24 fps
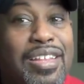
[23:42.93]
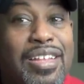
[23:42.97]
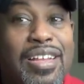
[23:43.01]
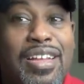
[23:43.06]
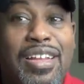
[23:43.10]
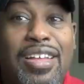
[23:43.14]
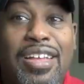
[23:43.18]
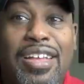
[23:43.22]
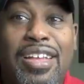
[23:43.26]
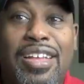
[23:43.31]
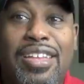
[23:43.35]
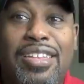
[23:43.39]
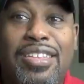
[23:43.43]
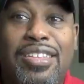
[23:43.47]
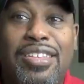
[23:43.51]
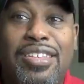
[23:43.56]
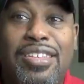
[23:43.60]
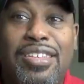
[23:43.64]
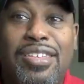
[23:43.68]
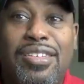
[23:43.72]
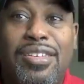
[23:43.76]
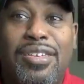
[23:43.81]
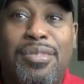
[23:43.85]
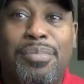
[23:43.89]
I had
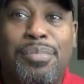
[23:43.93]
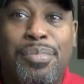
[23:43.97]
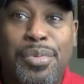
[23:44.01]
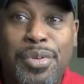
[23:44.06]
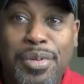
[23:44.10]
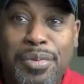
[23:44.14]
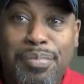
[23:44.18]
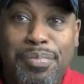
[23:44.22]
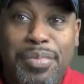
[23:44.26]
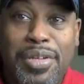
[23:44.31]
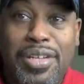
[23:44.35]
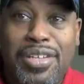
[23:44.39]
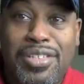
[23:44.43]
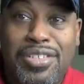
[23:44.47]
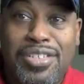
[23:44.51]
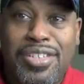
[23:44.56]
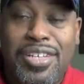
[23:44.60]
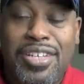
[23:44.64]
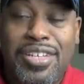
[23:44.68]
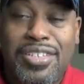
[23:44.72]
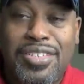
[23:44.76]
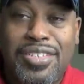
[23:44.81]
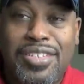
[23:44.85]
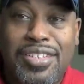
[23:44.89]
the uh, book
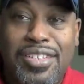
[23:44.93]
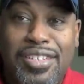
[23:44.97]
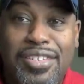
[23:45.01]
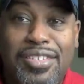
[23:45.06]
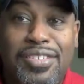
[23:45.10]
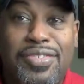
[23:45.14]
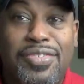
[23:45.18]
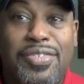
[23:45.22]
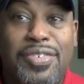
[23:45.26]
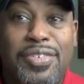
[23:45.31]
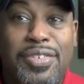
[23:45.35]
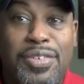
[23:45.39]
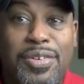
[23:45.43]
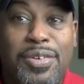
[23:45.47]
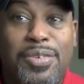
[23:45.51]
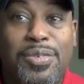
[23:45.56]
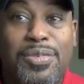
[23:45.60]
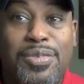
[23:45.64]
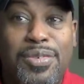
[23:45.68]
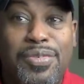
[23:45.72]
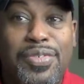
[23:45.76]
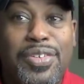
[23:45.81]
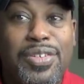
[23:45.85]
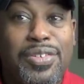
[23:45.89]
bitch incidents for the
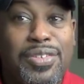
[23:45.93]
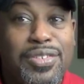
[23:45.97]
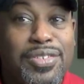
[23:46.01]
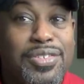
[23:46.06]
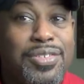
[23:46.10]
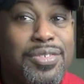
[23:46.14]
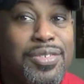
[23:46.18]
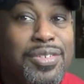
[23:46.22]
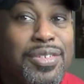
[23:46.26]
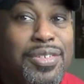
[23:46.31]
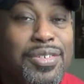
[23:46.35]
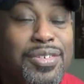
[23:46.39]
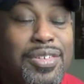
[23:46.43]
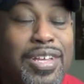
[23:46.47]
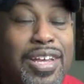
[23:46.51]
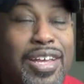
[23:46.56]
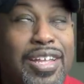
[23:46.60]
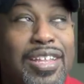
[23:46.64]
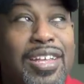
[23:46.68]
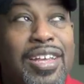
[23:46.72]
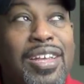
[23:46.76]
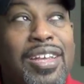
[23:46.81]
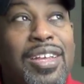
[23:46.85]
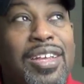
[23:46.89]
older viewers. You'll know
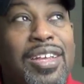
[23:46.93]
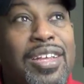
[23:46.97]
that.